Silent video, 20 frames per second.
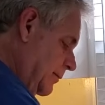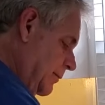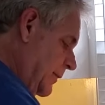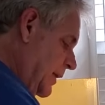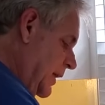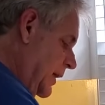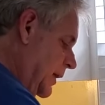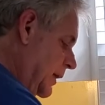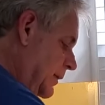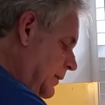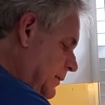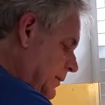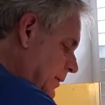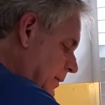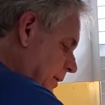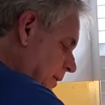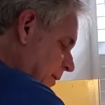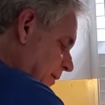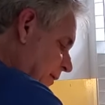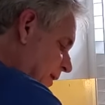You know,
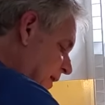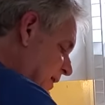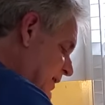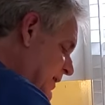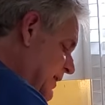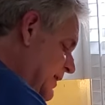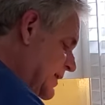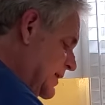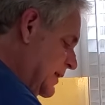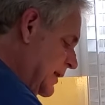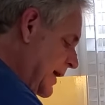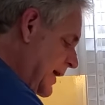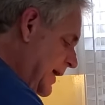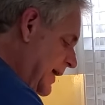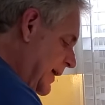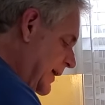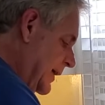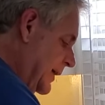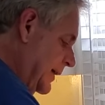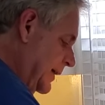this is
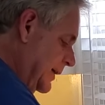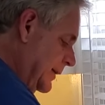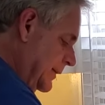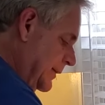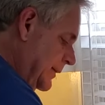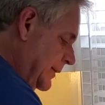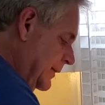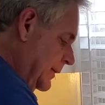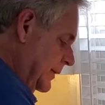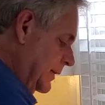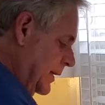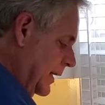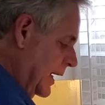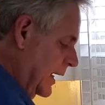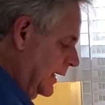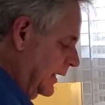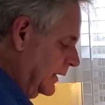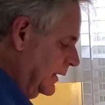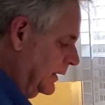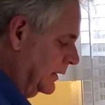like, I
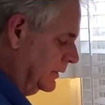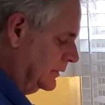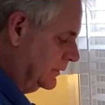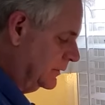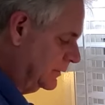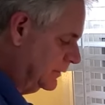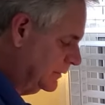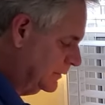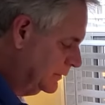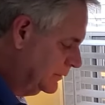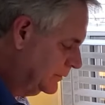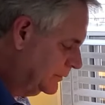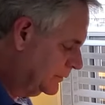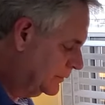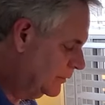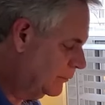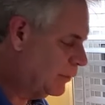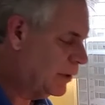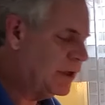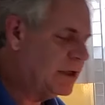don't know,
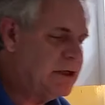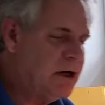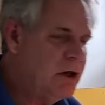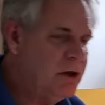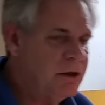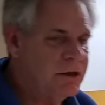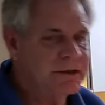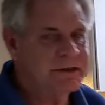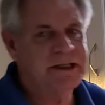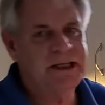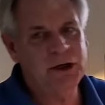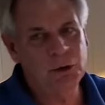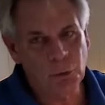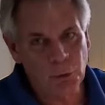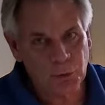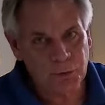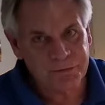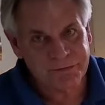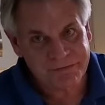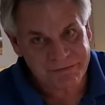want to call it the
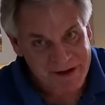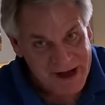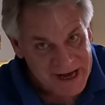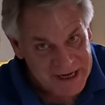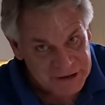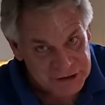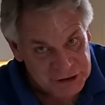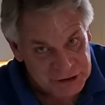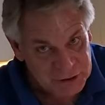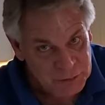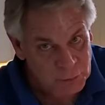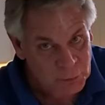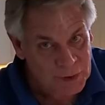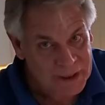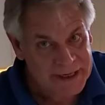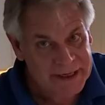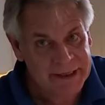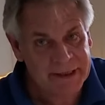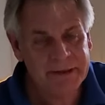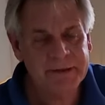old-fashioned
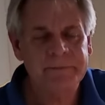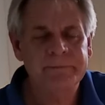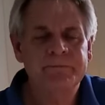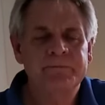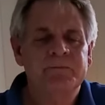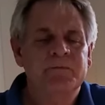way?